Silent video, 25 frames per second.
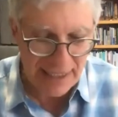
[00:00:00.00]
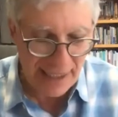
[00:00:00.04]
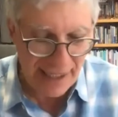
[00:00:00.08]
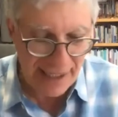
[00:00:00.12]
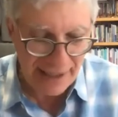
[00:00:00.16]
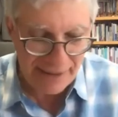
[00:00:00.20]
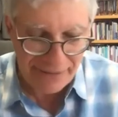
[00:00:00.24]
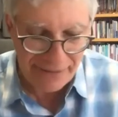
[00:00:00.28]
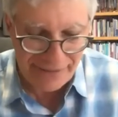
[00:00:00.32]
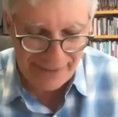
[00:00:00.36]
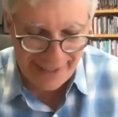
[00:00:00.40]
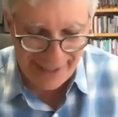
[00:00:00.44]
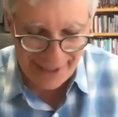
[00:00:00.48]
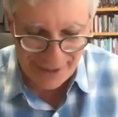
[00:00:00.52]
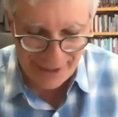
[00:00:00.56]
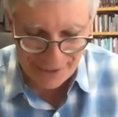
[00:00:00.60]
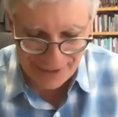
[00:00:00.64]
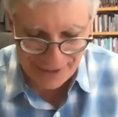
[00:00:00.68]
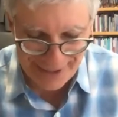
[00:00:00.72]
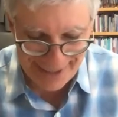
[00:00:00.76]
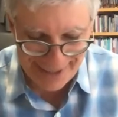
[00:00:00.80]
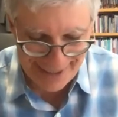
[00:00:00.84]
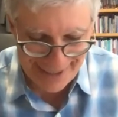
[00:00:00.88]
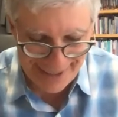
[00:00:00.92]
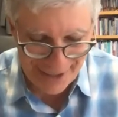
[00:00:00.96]
I
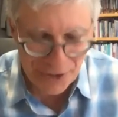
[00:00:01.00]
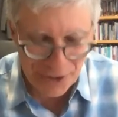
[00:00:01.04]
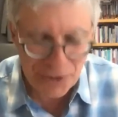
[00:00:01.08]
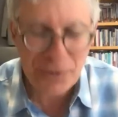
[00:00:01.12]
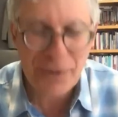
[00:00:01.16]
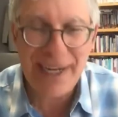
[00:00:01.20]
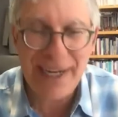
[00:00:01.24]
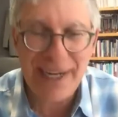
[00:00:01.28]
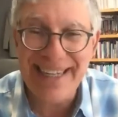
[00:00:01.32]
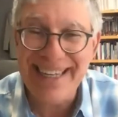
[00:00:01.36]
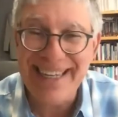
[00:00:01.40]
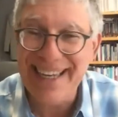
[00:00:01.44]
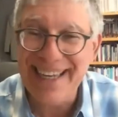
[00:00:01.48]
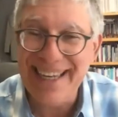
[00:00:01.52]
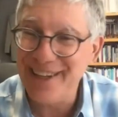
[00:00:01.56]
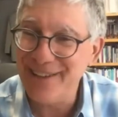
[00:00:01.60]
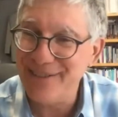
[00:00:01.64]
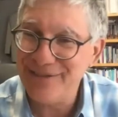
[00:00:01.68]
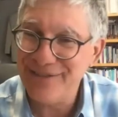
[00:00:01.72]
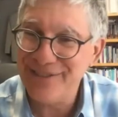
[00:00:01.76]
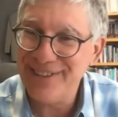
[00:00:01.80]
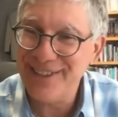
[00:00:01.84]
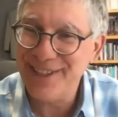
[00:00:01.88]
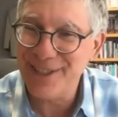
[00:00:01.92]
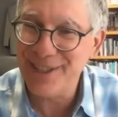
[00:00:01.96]
found a great
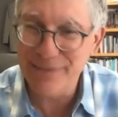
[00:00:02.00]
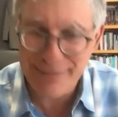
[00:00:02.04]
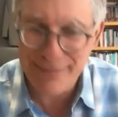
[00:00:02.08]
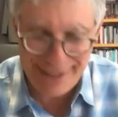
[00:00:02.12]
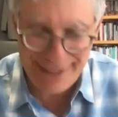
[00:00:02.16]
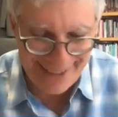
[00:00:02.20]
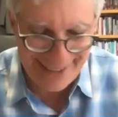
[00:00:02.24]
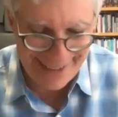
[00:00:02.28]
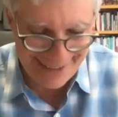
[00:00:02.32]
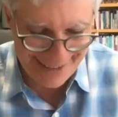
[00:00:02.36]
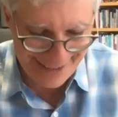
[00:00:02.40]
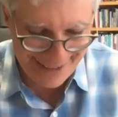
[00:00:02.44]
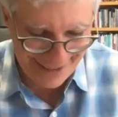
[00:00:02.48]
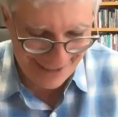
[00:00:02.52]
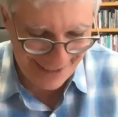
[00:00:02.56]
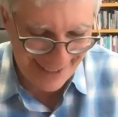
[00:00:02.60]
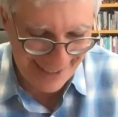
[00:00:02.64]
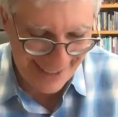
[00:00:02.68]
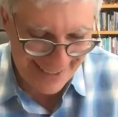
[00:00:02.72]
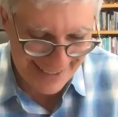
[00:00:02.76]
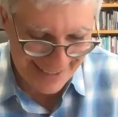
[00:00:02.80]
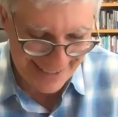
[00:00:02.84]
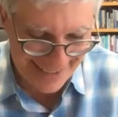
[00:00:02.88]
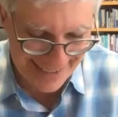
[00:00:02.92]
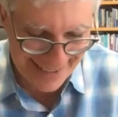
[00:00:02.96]
gift to me and to
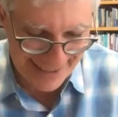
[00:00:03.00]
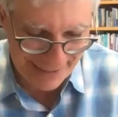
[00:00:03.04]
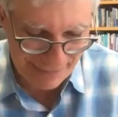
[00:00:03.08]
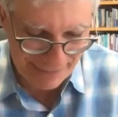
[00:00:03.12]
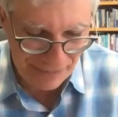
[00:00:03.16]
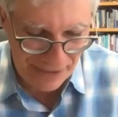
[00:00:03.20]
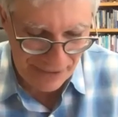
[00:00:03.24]
us.